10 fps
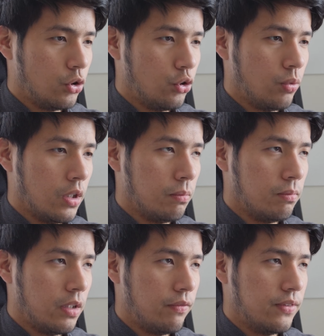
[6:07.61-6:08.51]
to
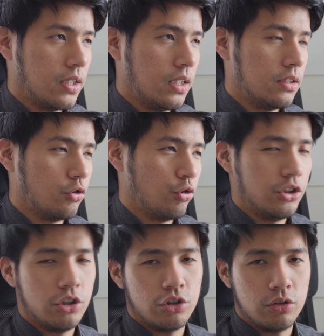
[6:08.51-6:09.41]
emphasize the
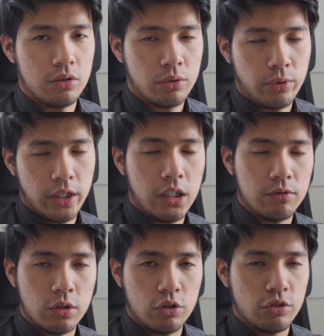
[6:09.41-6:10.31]
transition,
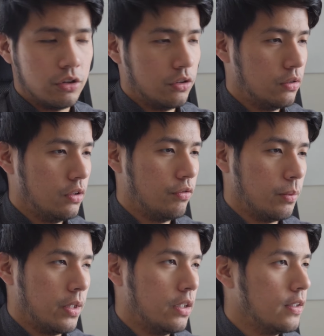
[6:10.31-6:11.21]
creative transition, if
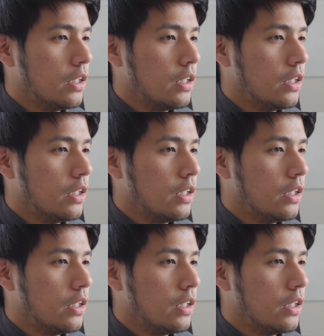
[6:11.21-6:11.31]
you may.